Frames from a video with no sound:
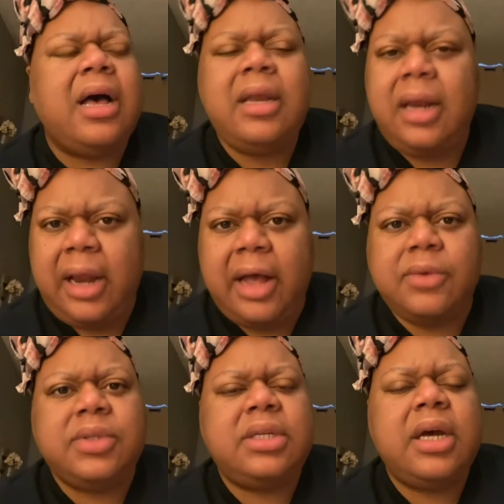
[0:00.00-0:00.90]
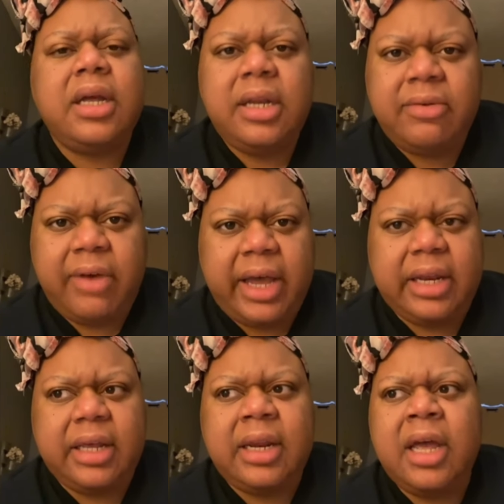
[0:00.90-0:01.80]
unannounced,
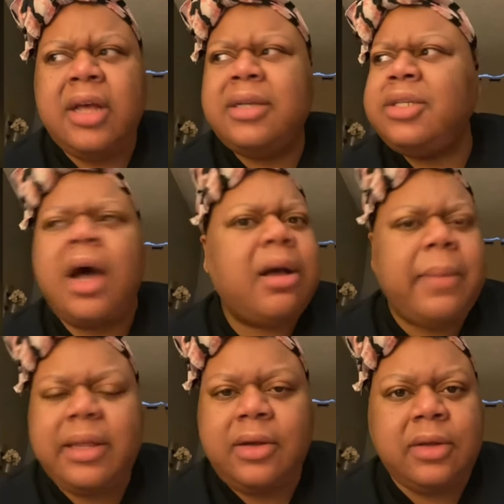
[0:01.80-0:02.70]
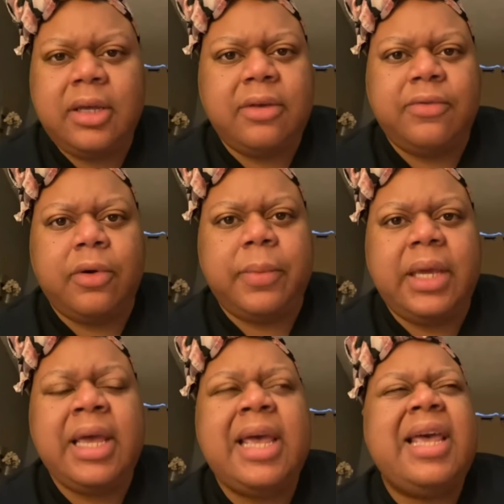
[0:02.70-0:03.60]
uninvited, talking about they're looking for
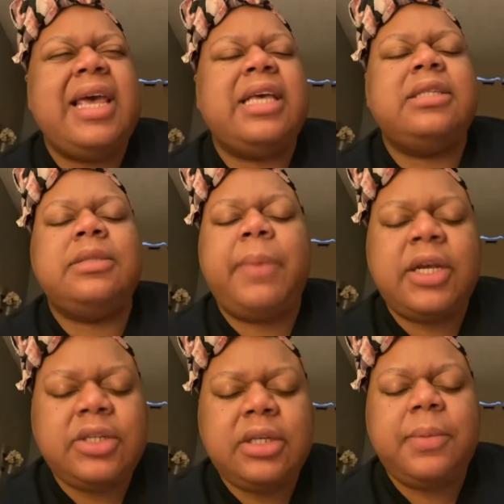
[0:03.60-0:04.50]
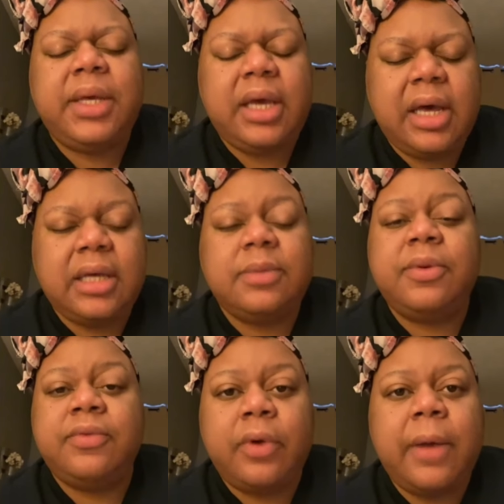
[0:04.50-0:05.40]
me? Especially because
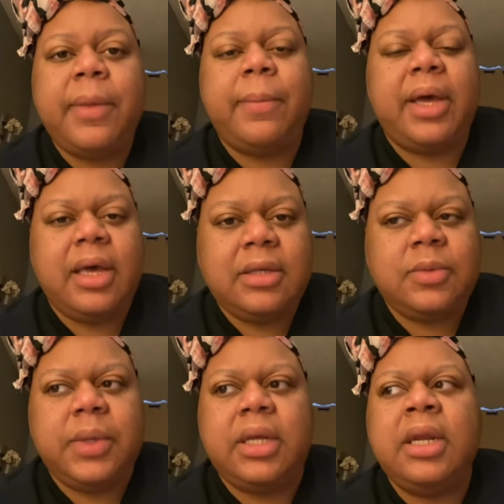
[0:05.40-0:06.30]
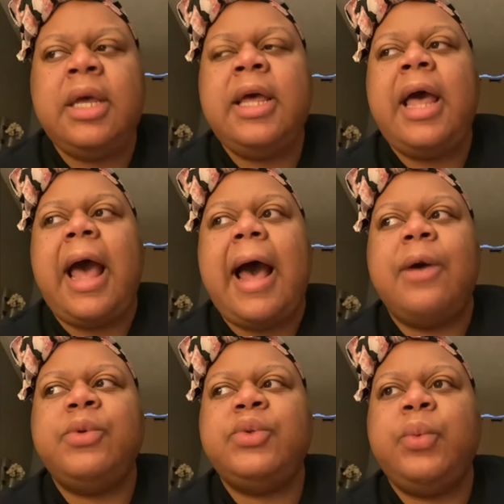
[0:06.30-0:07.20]
before I met my husband,
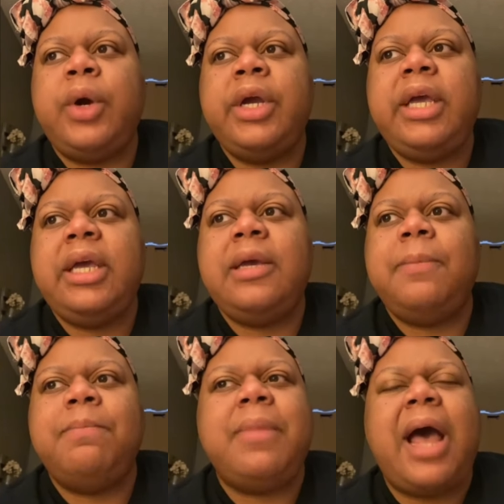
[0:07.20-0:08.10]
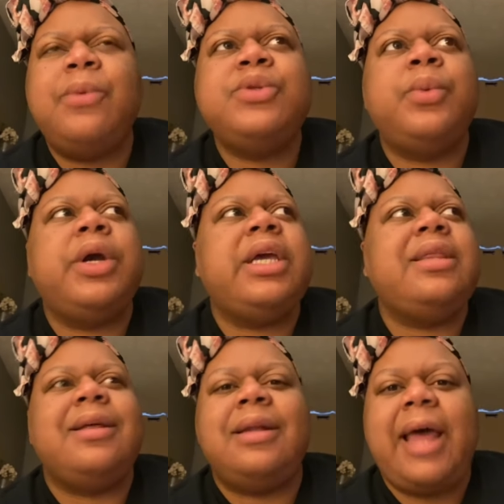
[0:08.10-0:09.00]
I was working I was
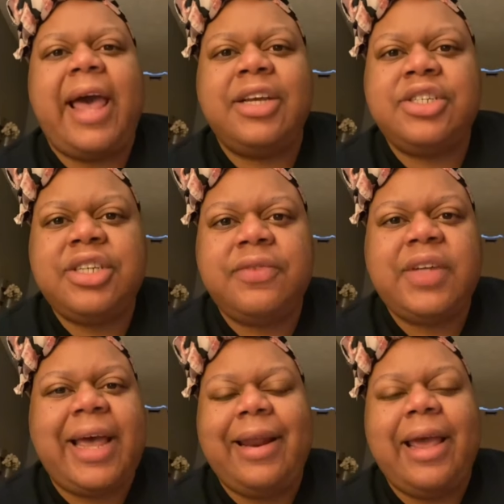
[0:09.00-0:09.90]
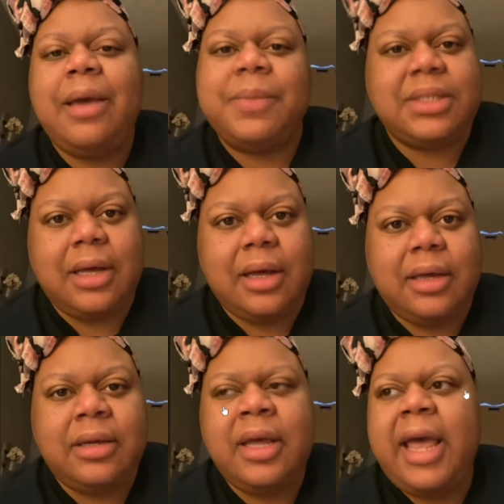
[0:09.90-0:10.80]
working the last shift at
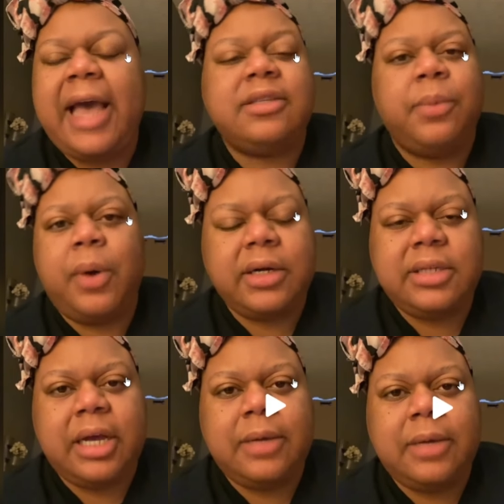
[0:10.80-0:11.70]
Amazon as a part-time.